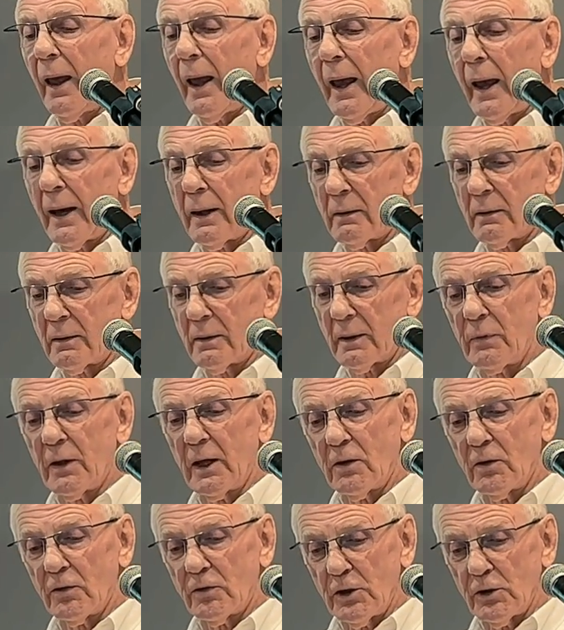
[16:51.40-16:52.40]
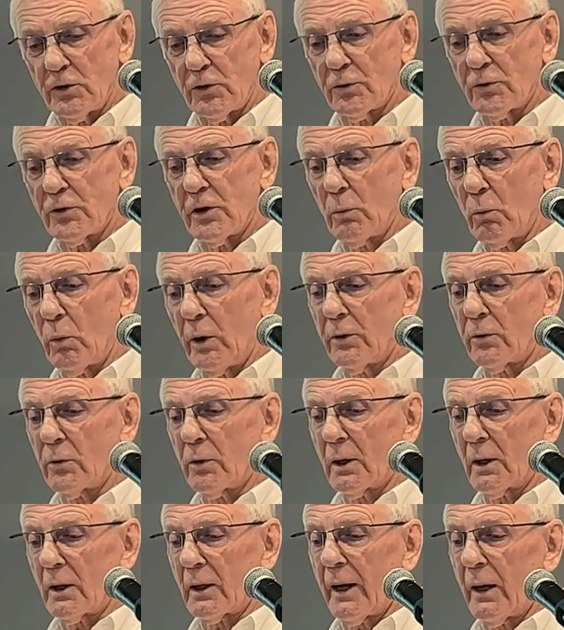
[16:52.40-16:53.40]
and they're deciduous in winter
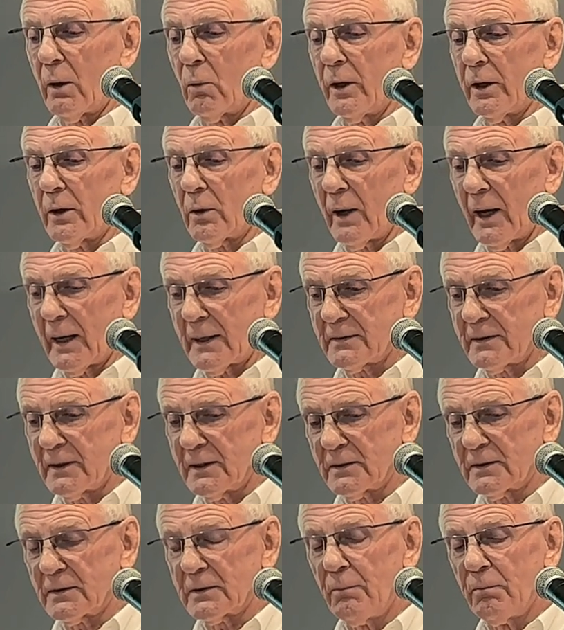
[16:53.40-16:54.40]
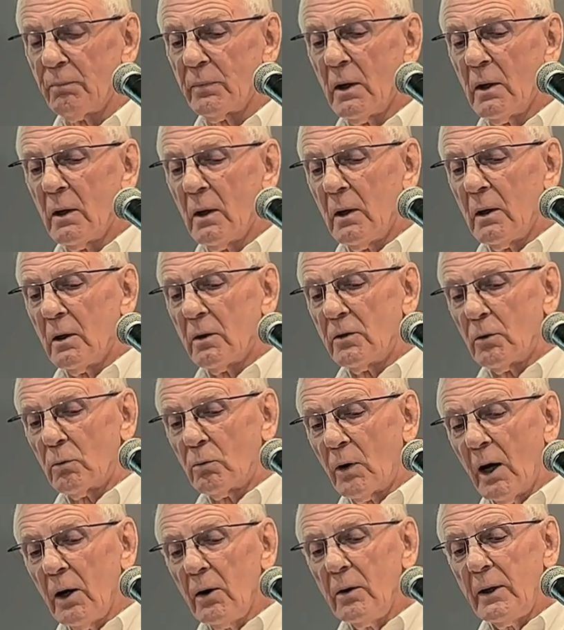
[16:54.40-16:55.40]
and allow winter access. The
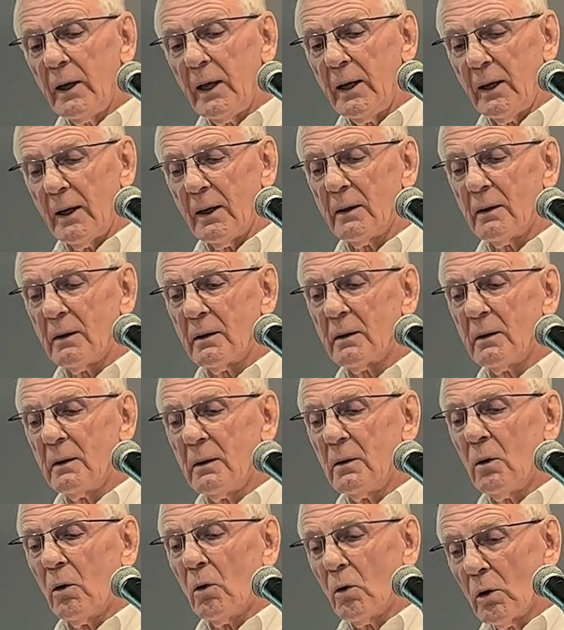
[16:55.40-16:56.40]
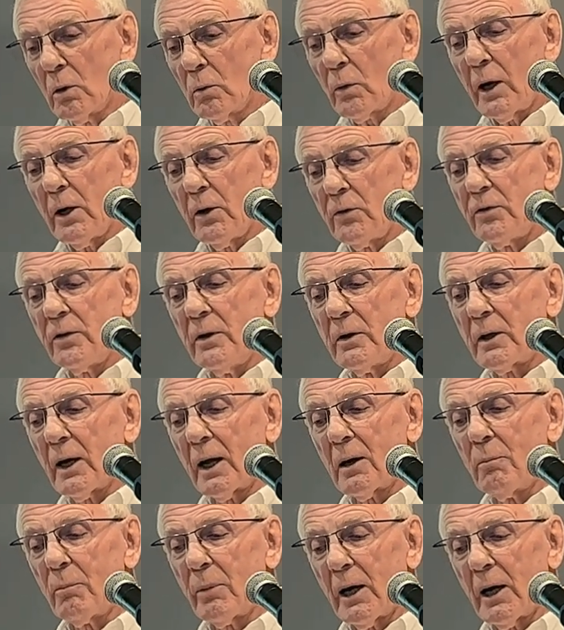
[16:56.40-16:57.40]
road here, all roads in
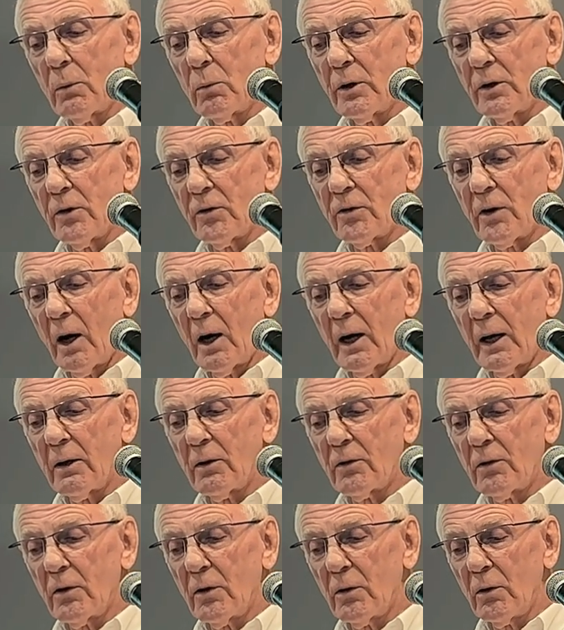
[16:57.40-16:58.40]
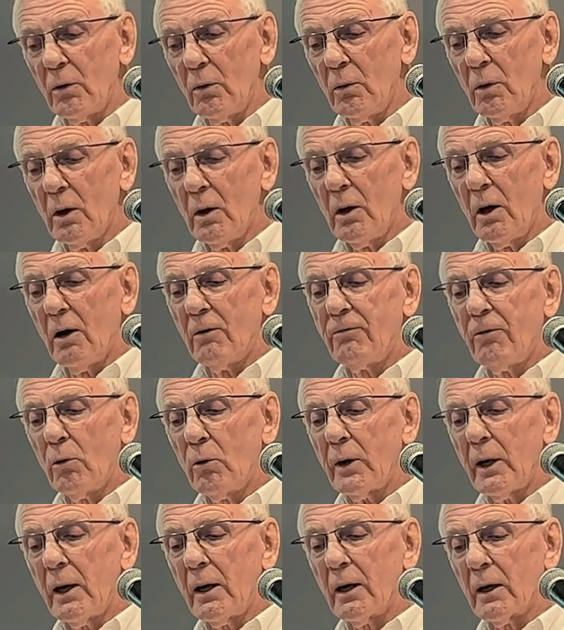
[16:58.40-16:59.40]
Tullimbar were designed to a
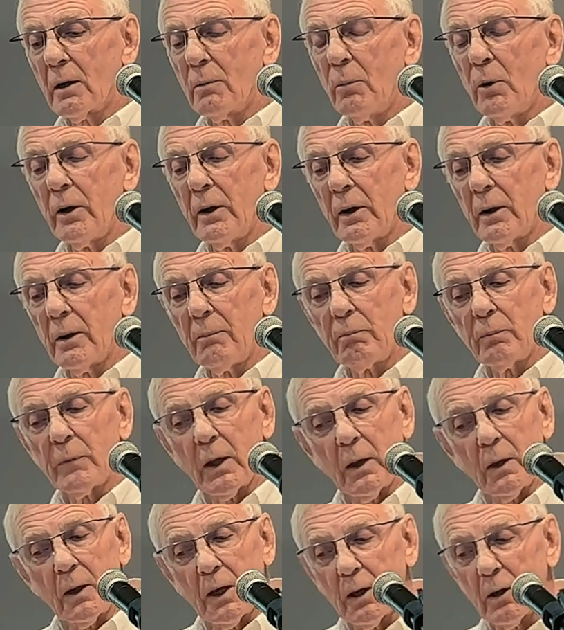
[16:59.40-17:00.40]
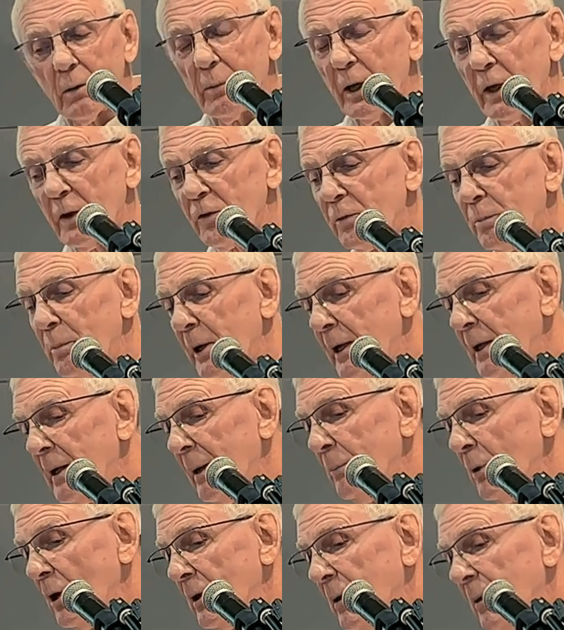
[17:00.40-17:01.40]
40 kilometre speed
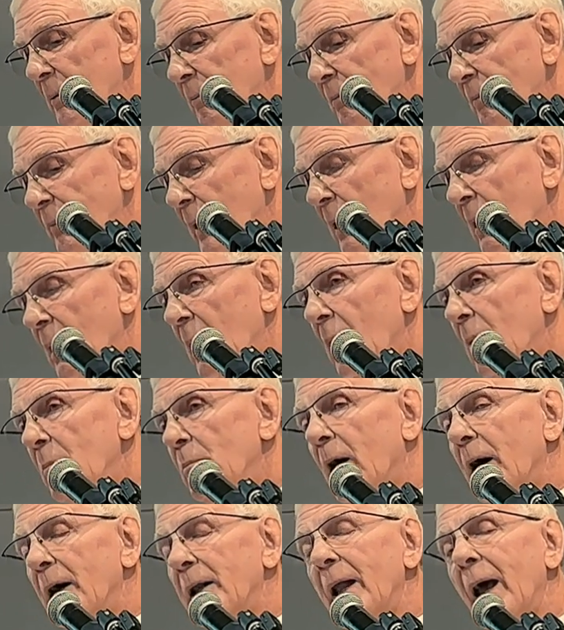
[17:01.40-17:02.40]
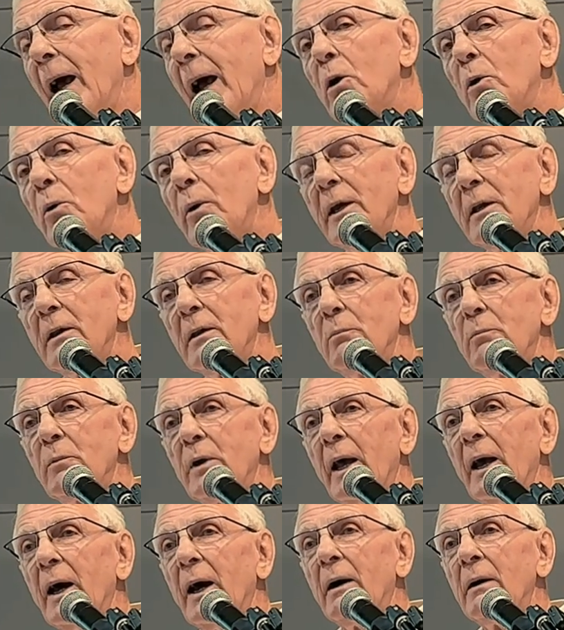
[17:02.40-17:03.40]
limit by narrowing them
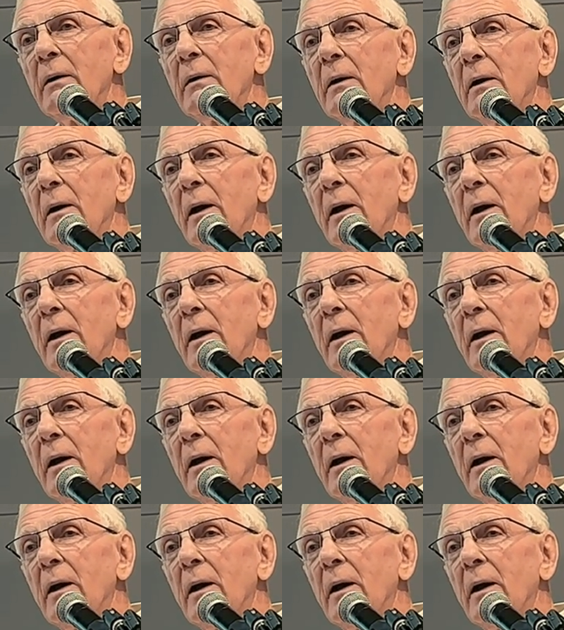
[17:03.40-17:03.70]
down,